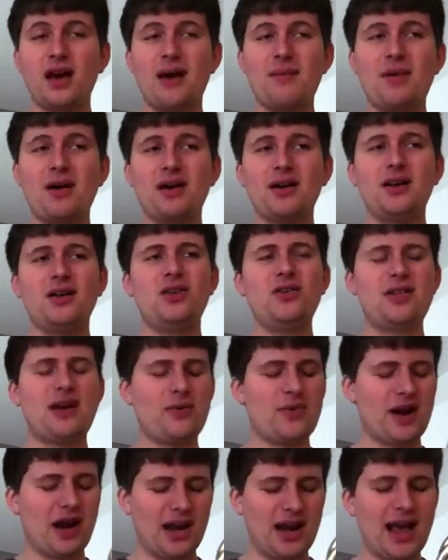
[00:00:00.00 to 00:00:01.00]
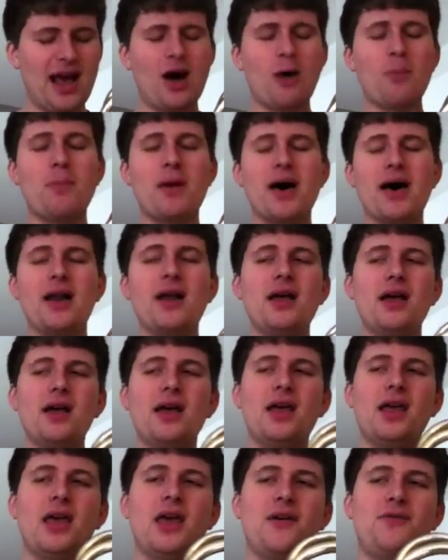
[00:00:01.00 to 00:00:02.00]
I'm not going to do that right now, but
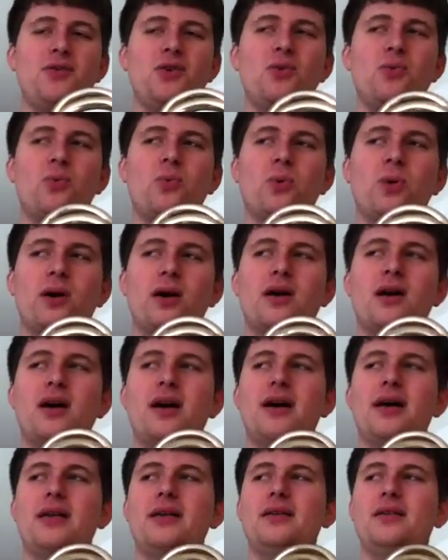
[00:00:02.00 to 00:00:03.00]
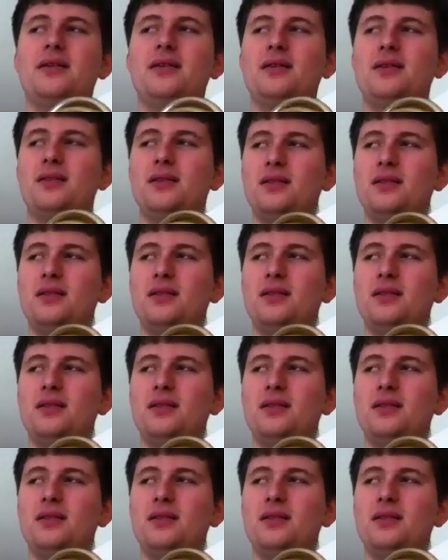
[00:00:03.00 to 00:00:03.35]
if you work on